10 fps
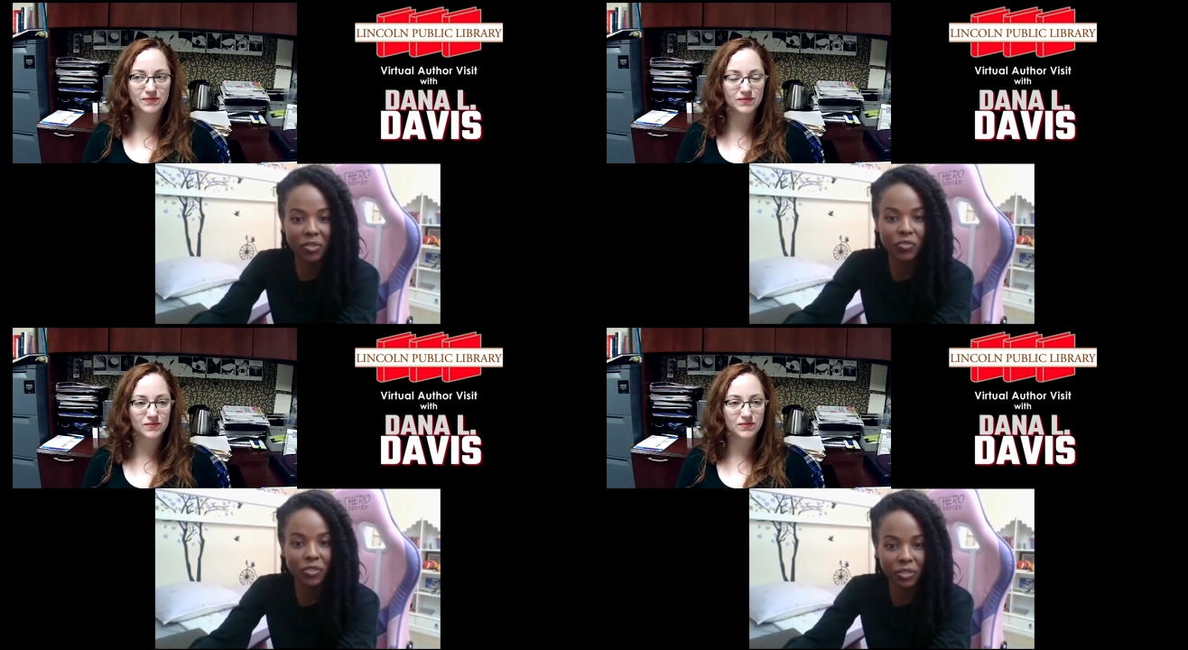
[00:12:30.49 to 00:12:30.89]

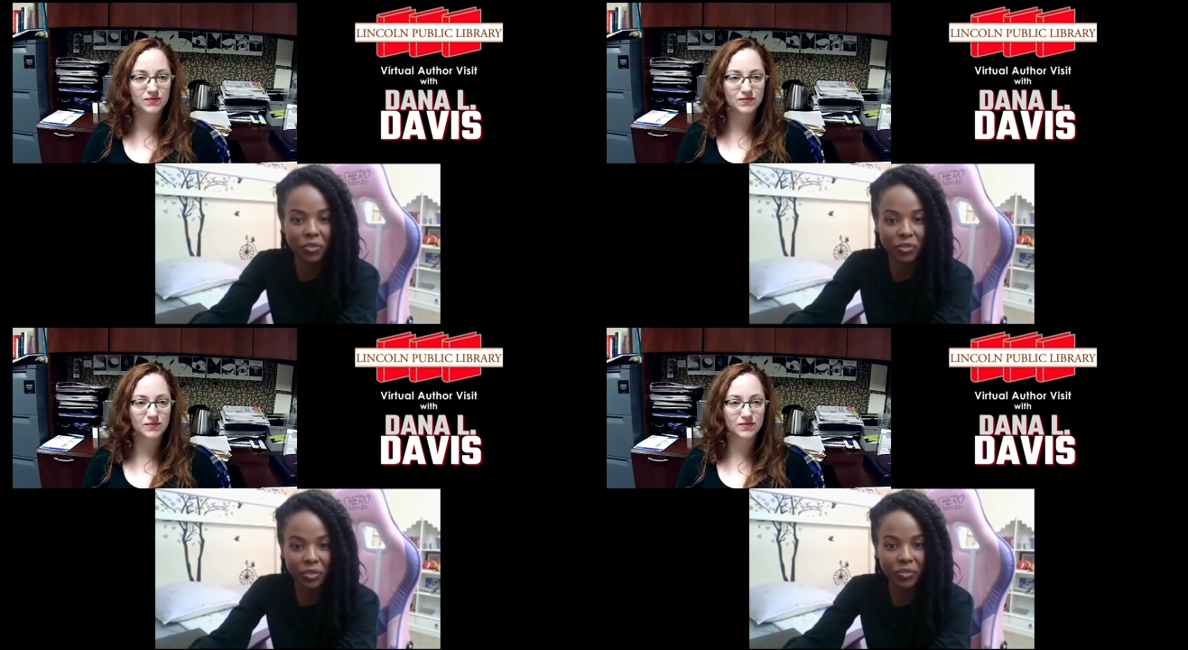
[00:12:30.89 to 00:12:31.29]
Speaker 1: over and
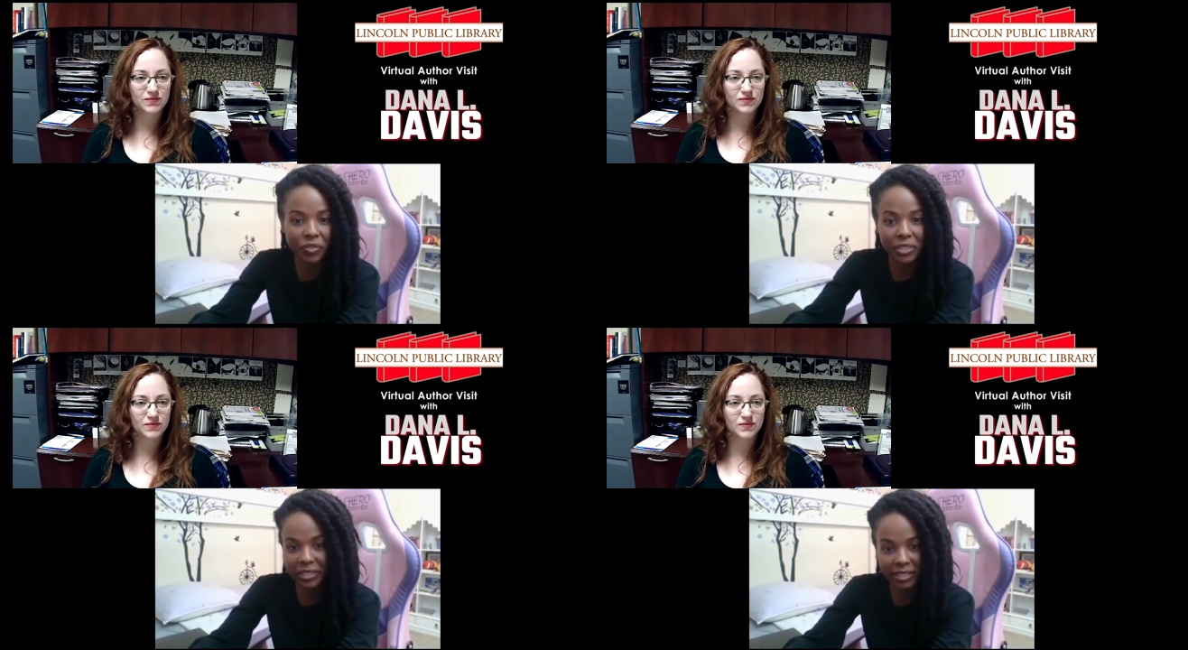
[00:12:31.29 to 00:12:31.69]
over and
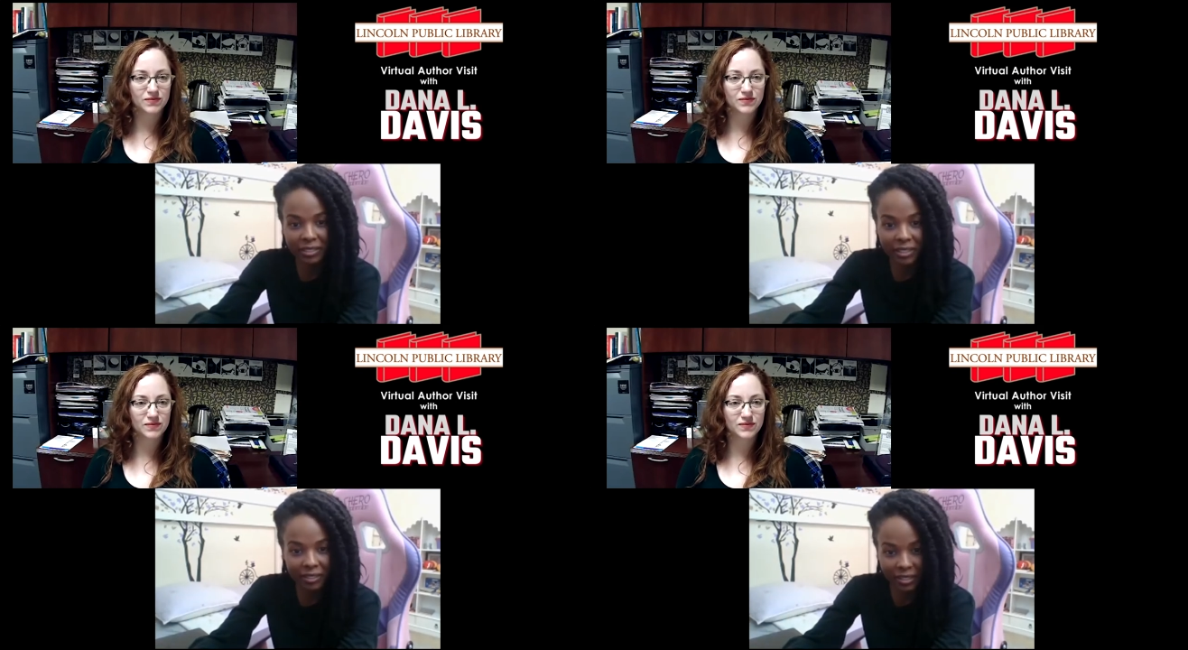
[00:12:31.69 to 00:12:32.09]
over in the,
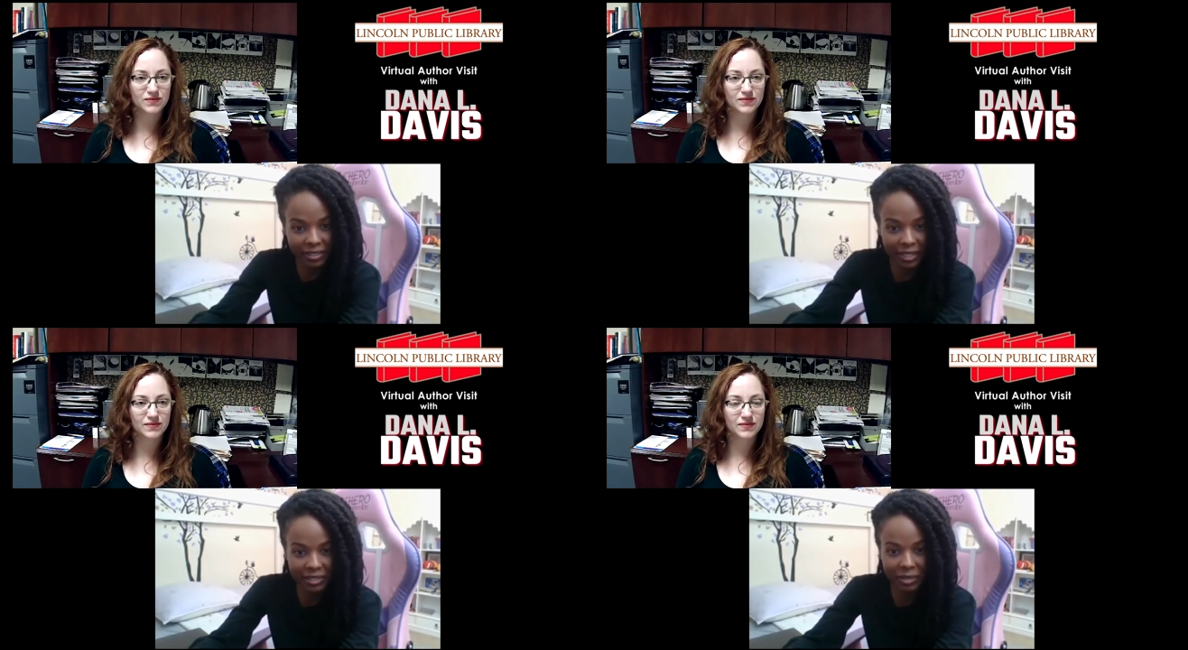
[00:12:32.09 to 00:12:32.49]
like the
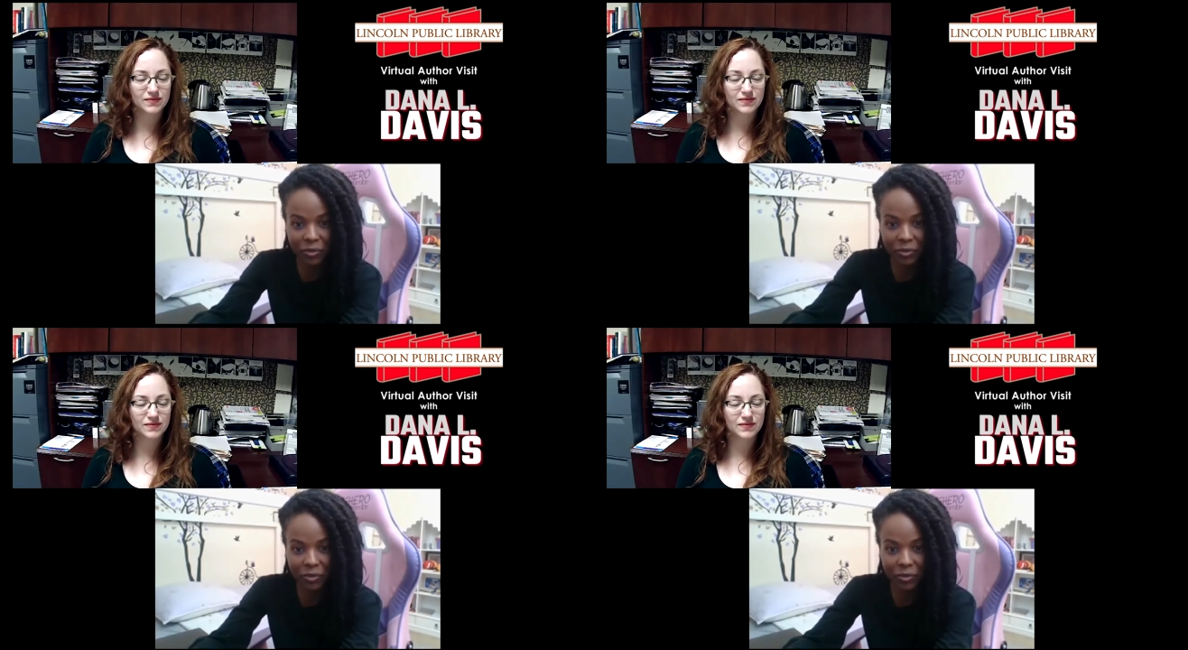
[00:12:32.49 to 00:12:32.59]
exact same